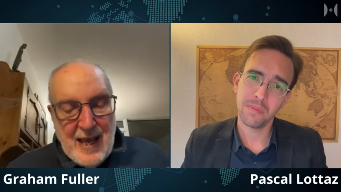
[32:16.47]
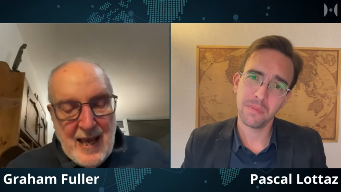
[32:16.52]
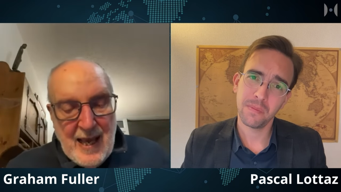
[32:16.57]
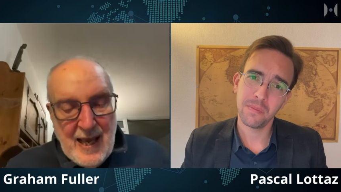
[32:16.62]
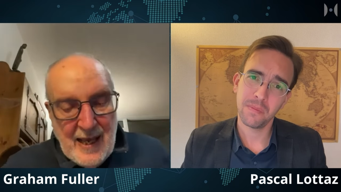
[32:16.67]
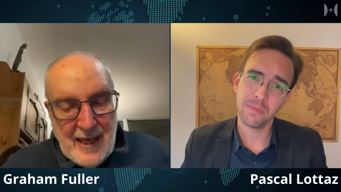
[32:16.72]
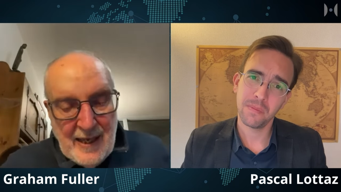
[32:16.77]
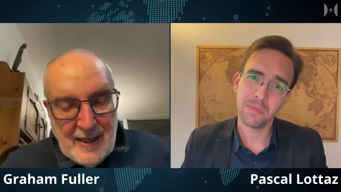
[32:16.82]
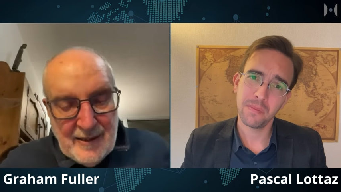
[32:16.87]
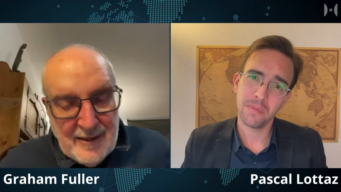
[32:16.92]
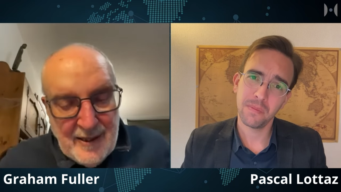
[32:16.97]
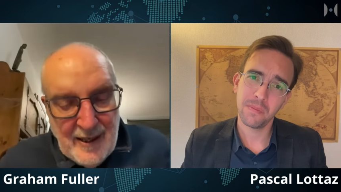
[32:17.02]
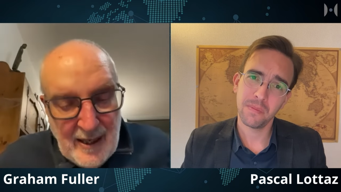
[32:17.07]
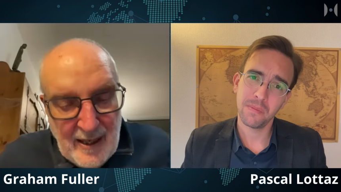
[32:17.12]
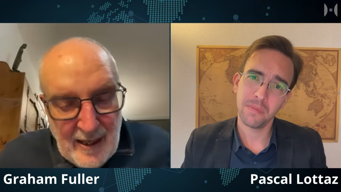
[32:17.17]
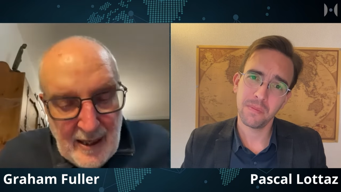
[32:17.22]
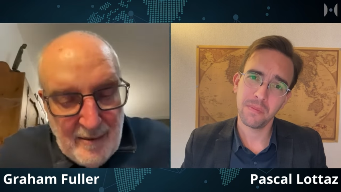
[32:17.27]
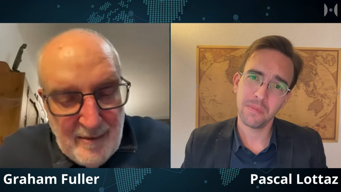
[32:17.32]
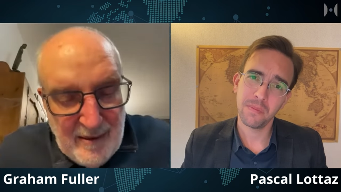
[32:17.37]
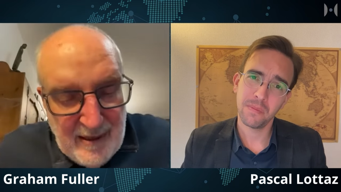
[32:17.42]
Speaker 1: and
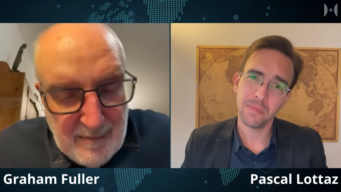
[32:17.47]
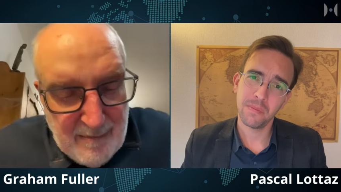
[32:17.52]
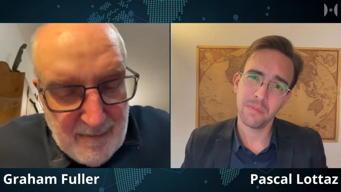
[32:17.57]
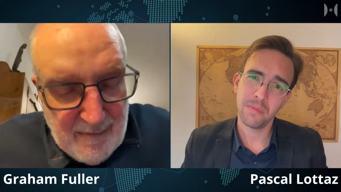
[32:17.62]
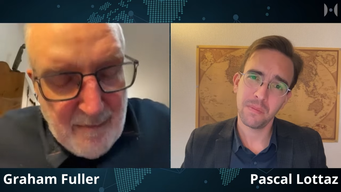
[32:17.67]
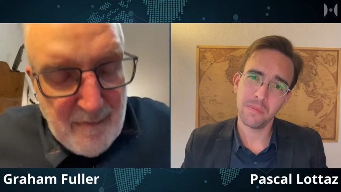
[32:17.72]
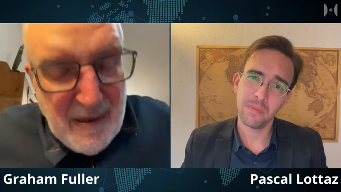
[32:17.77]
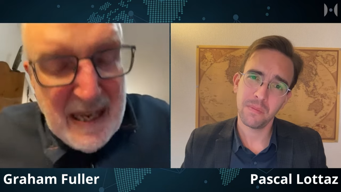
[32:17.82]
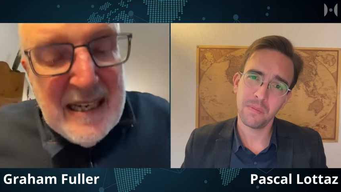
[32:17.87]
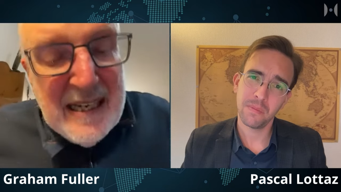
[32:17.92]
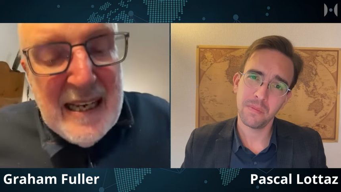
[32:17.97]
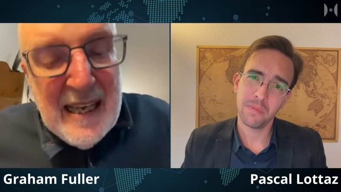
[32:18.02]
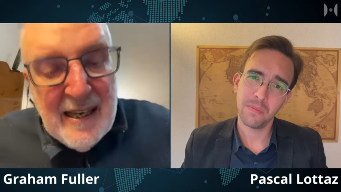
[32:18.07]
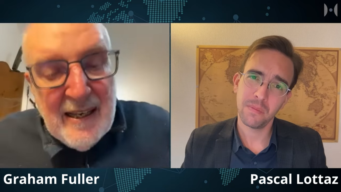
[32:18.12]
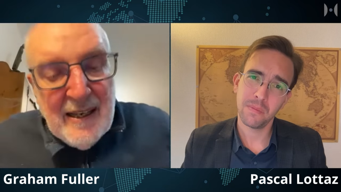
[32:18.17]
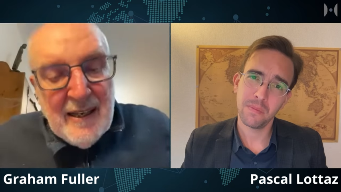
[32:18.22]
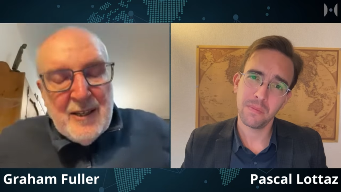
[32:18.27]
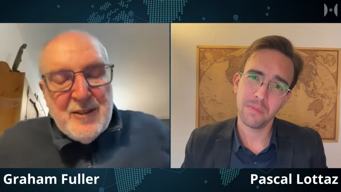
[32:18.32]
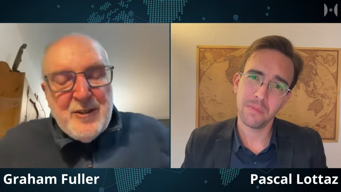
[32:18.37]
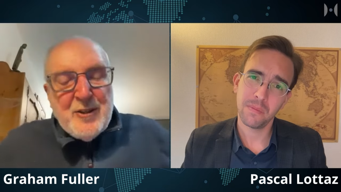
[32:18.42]

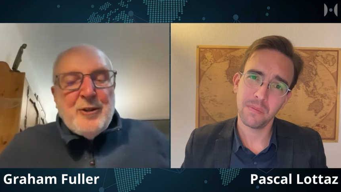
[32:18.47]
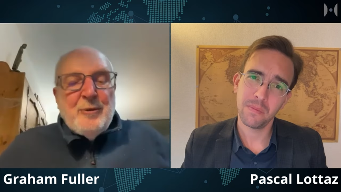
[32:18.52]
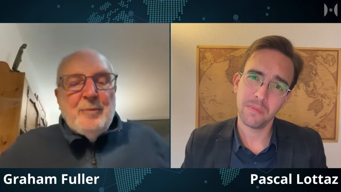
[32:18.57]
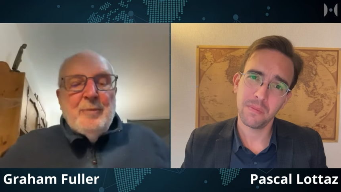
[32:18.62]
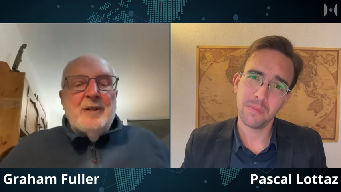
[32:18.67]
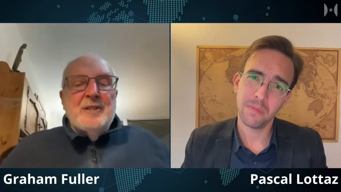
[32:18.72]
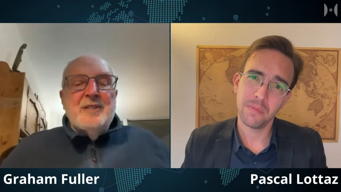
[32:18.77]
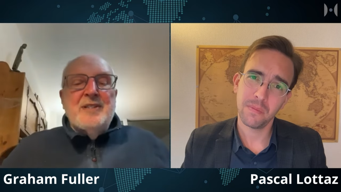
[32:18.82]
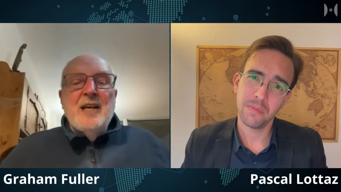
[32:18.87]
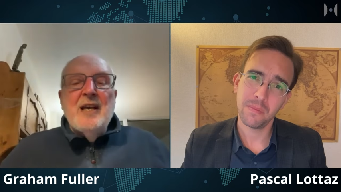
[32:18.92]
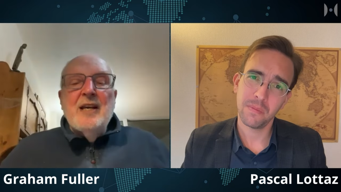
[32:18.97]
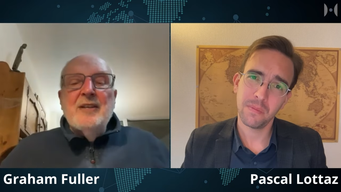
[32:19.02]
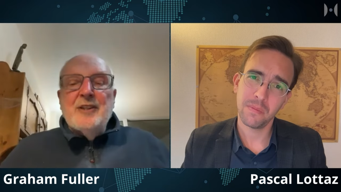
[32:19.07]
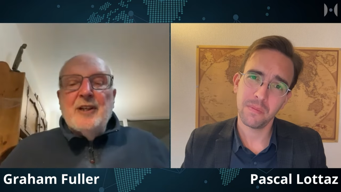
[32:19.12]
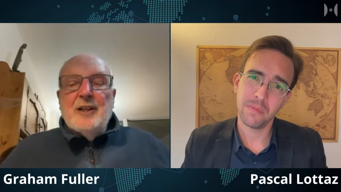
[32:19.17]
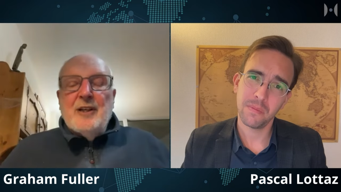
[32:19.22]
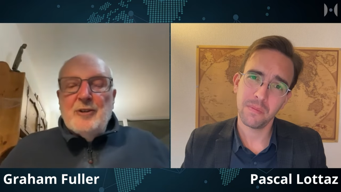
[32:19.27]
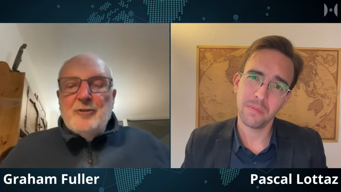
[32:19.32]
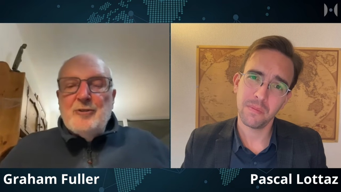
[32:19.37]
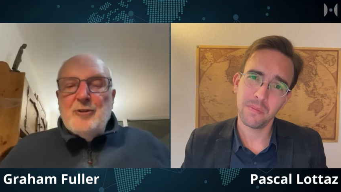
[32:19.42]
media instruments to
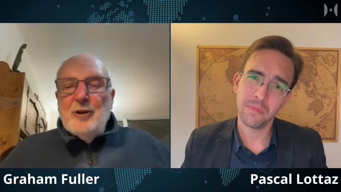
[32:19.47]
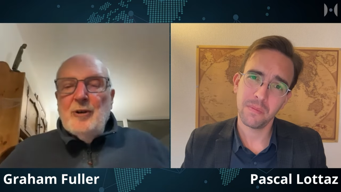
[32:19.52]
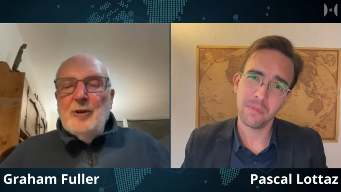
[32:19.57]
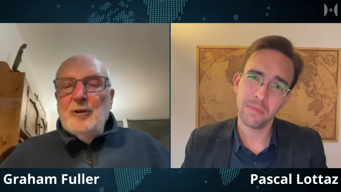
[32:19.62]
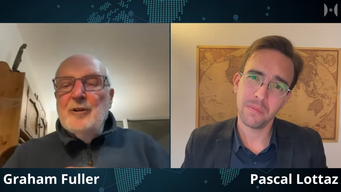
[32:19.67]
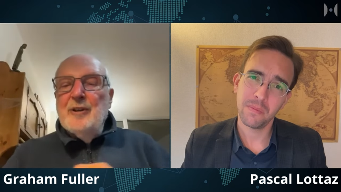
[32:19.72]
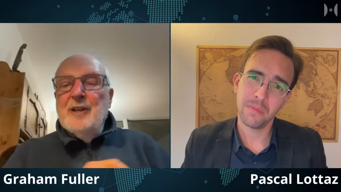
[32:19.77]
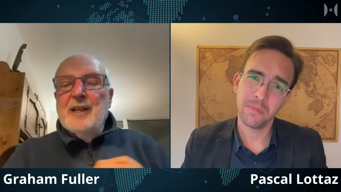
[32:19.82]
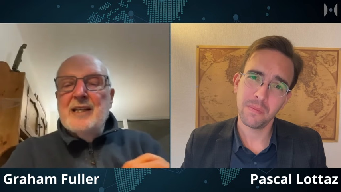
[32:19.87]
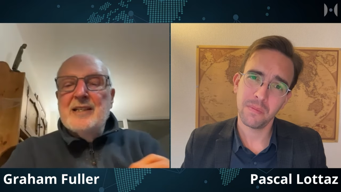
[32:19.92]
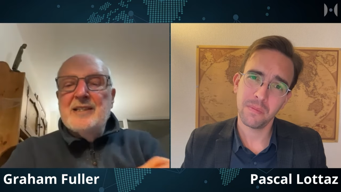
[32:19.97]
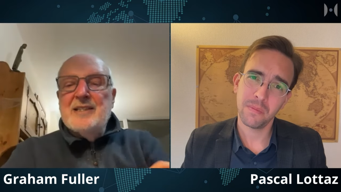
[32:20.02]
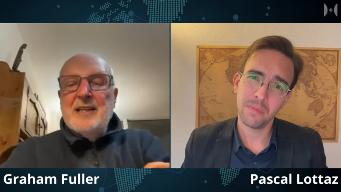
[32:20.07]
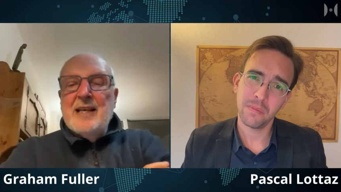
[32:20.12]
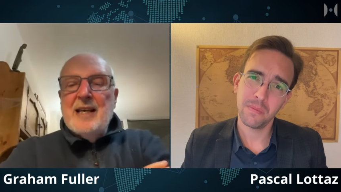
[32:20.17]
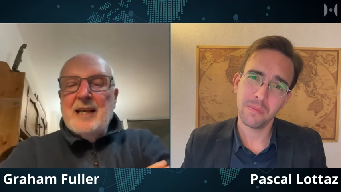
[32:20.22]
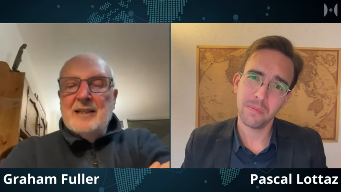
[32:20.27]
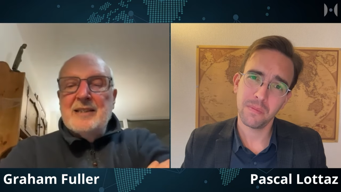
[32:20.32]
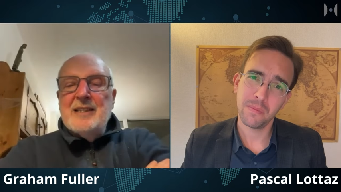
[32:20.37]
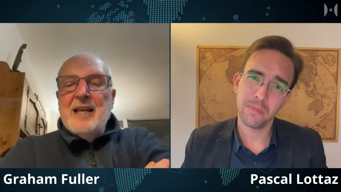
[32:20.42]
control these
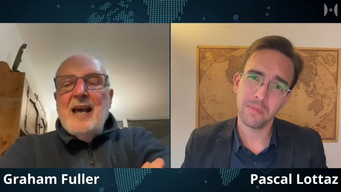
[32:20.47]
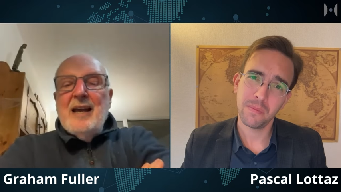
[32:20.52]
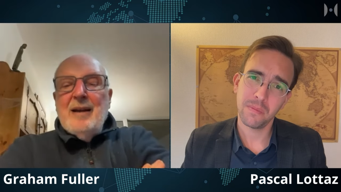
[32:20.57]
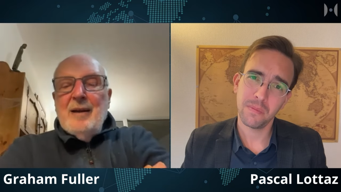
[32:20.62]
things